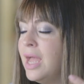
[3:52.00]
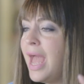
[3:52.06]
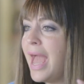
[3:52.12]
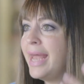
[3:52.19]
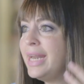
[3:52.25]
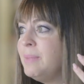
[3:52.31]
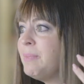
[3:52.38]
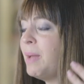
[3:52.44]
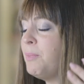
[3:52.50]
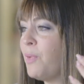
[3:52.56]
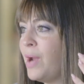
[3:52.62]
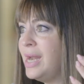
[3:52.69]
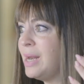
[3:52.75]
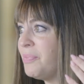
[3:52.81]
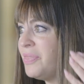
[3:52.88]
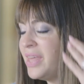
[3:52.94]
And in my
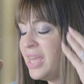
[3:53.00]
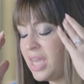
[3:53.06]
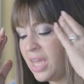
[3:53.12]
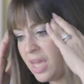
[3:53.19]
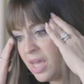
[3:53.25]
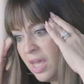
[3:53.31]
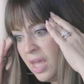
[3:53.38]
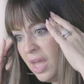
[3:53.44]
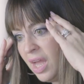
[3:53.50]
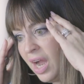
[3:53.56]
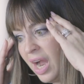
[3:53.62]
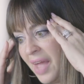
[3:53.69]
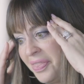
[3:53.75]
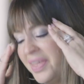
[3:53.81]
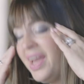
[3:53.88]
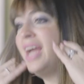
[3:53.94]
brain, I'm thinking,
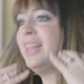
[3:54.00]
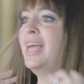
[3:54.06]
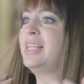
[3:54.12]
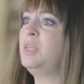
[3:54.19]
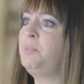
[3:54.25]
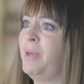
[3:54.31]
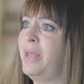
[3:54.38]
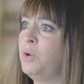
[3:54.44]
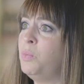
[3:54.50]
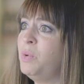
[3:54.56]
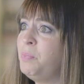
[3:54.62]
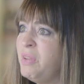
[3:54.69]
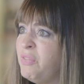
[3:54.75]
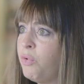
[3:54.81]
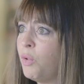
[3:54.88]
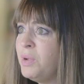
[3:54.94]
I think I liked it better
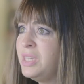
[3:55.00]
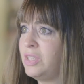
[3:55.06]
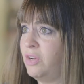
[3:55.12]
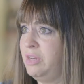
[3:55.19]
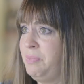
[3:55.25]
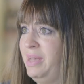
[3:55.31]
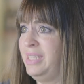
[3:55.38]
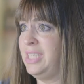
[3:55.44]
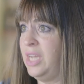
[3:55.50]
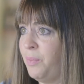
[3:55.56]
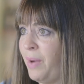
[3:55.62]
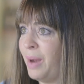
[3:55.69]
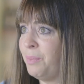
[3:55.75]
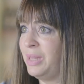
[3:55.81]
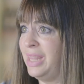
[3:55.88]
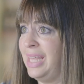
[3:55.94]
before we started messing
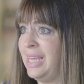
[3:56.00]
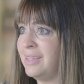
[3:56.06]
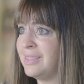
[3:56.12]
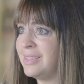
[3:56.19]
around with things.